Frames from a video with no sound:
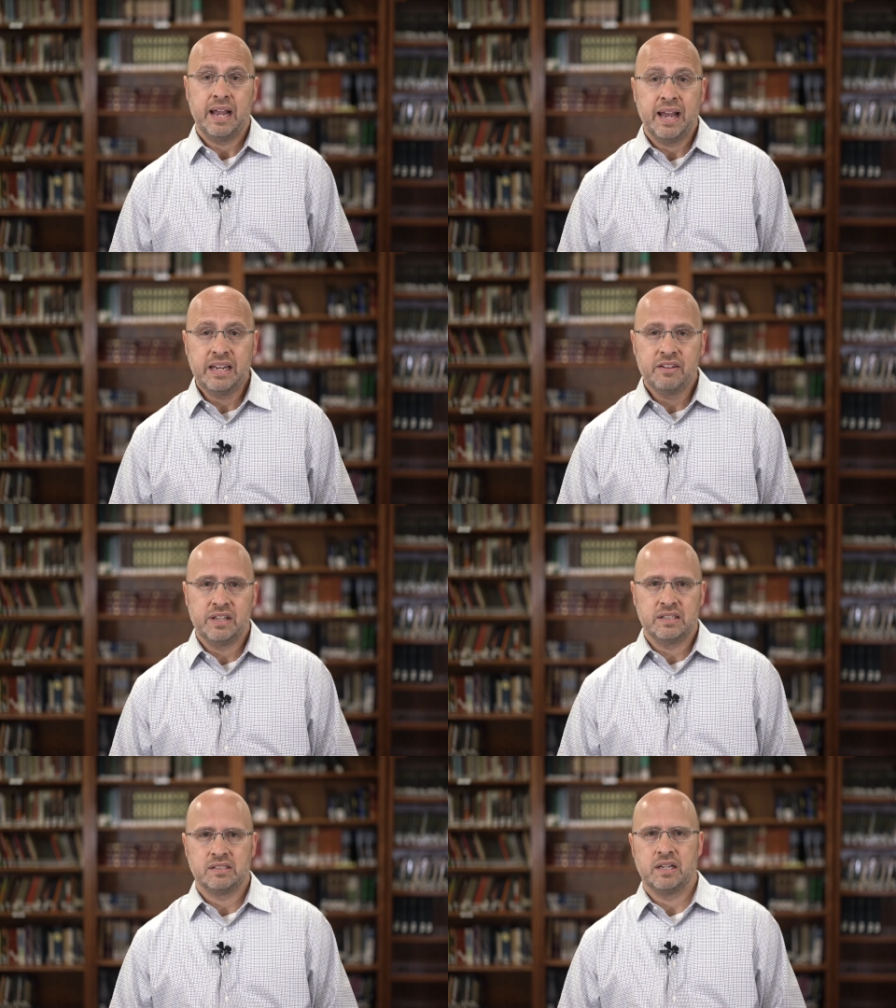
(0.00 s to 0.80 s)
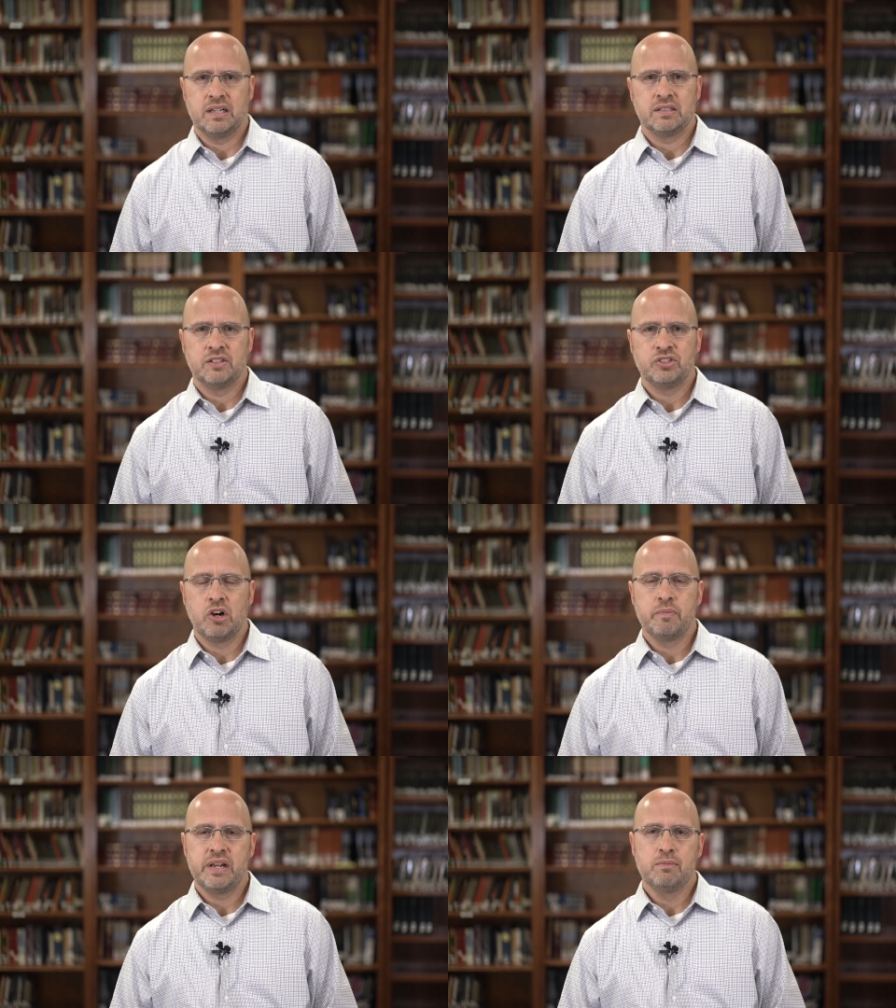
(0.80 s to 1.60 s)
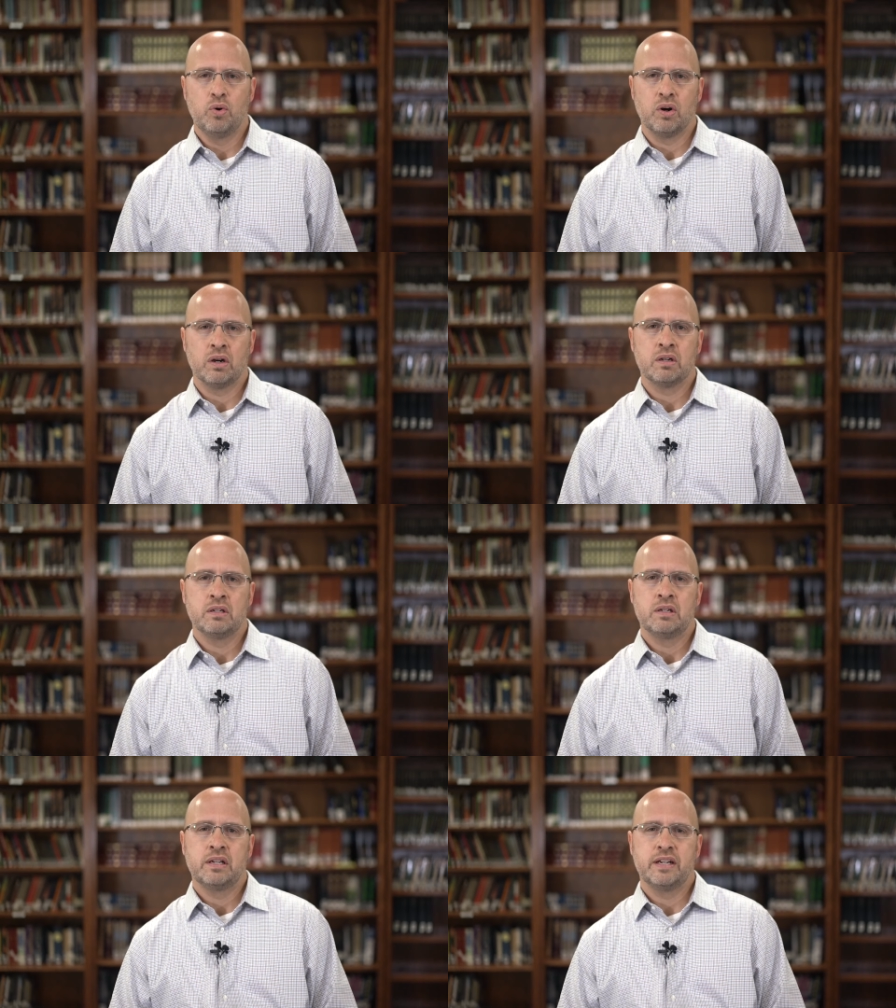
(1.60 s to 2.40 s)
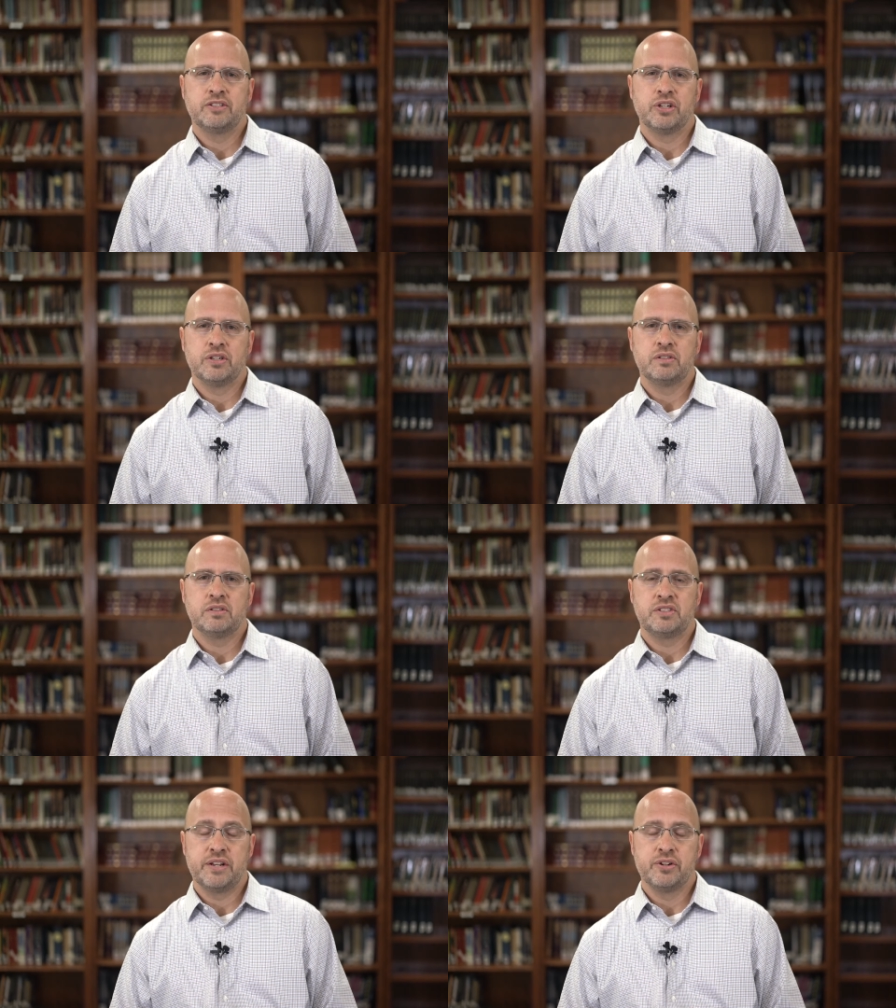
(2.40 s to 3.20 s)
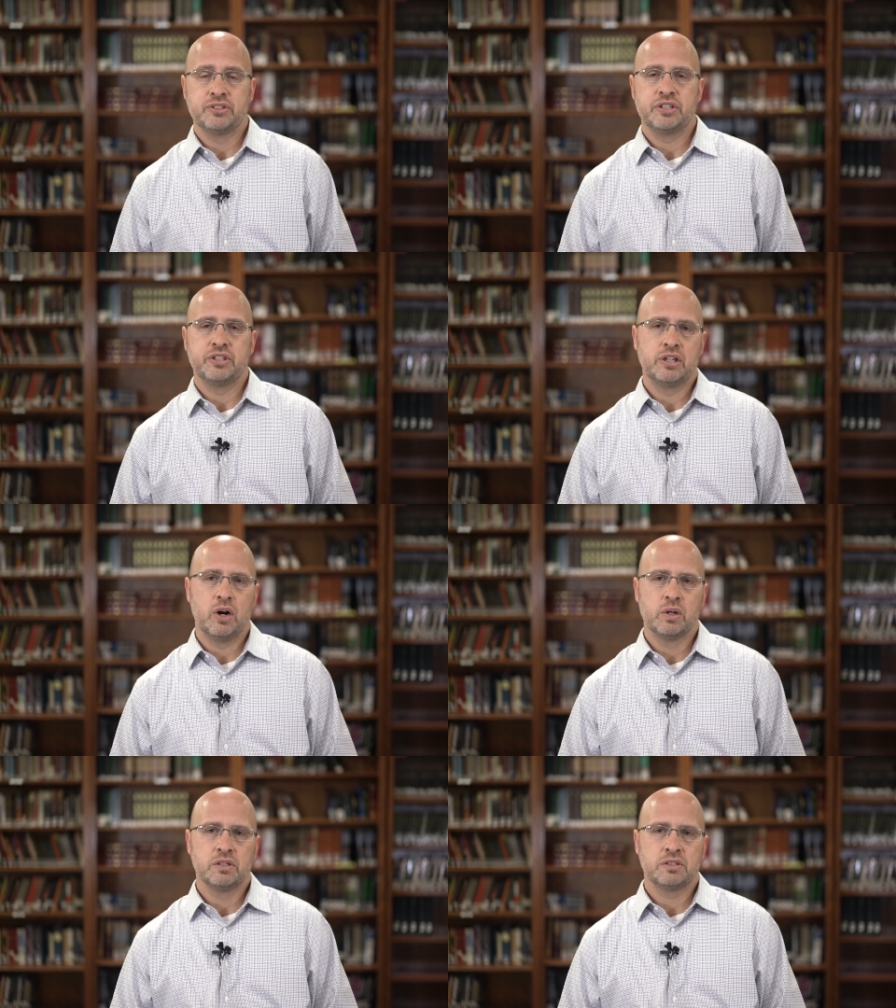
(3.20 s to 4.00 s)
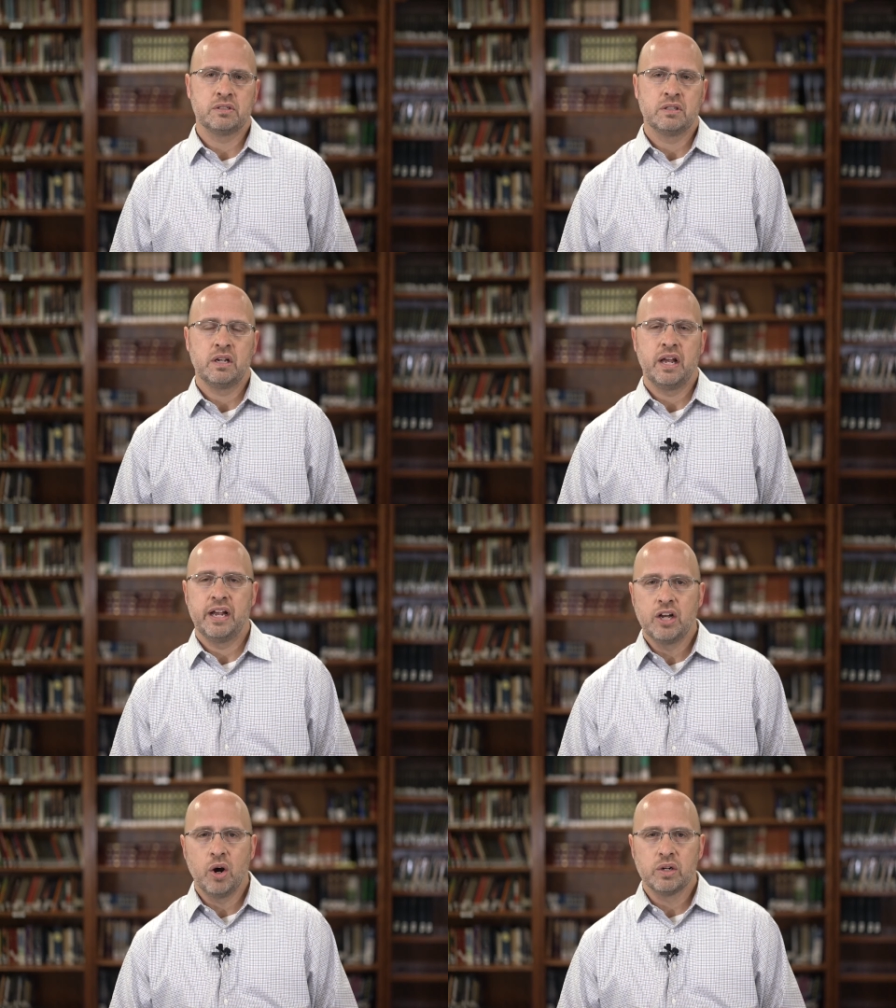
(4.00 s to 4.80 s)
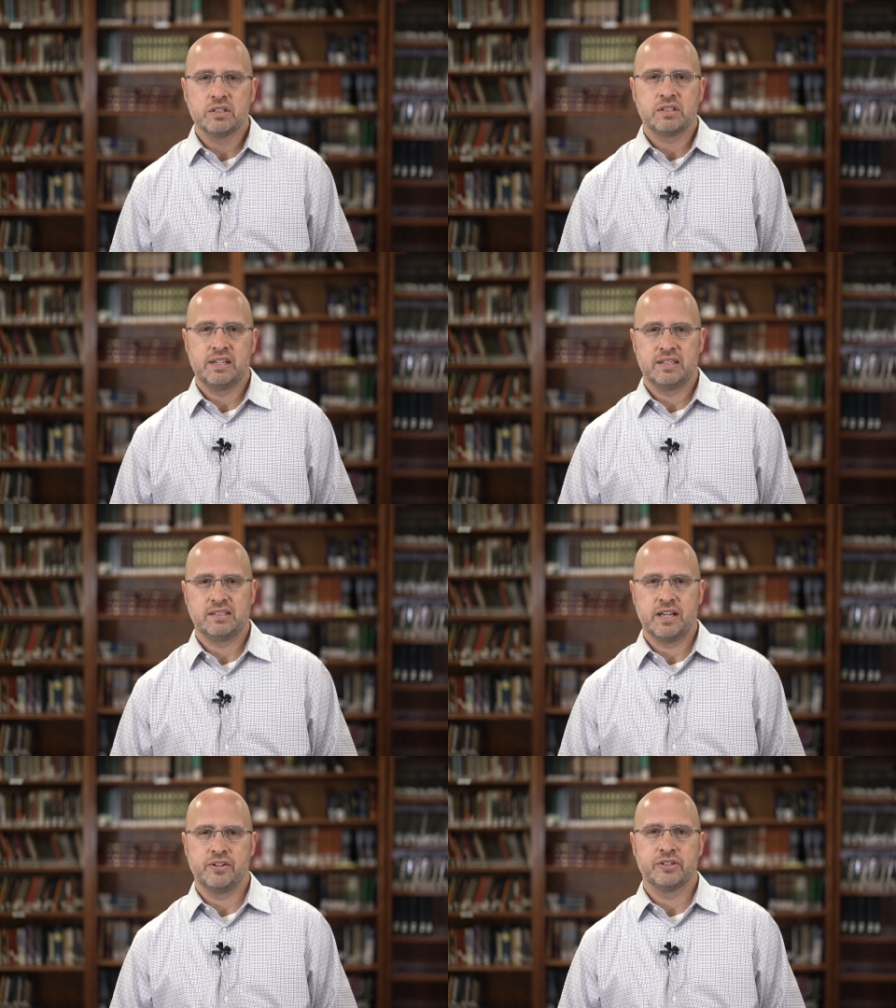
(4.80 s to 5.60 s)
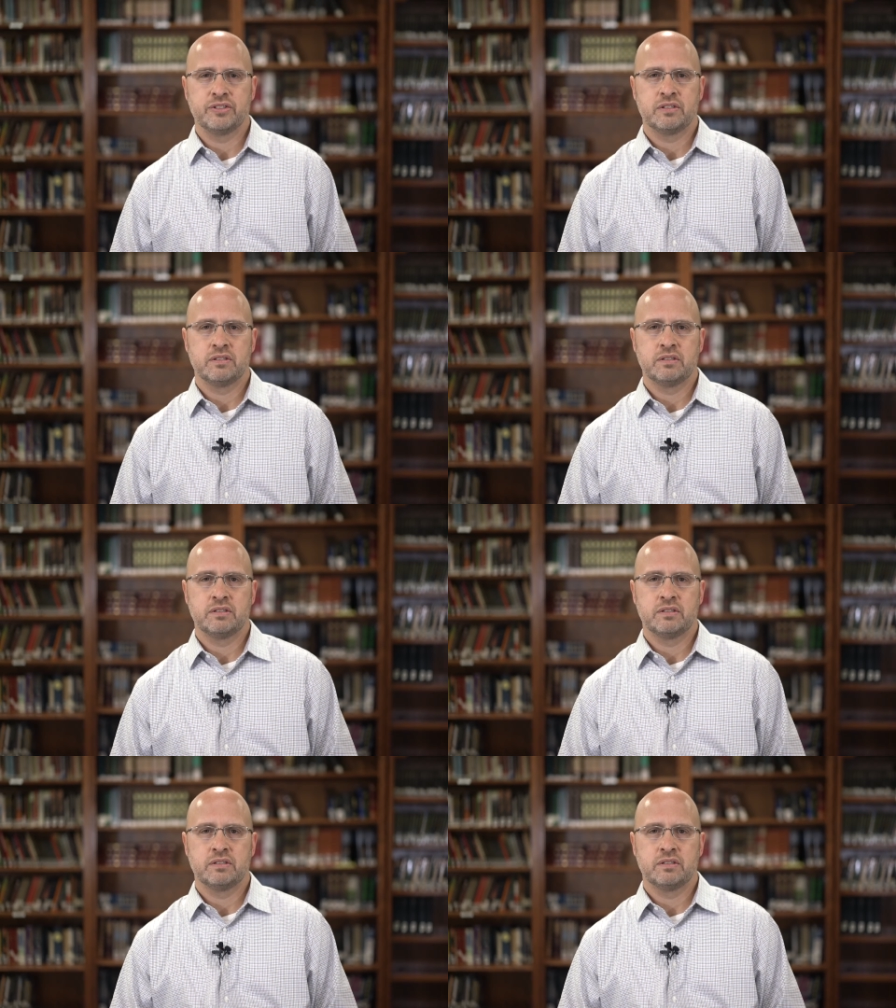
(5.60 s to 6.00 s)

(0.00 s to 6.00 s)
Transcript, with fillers: Any of these things and so many more can turn senders into goers and goers into senders.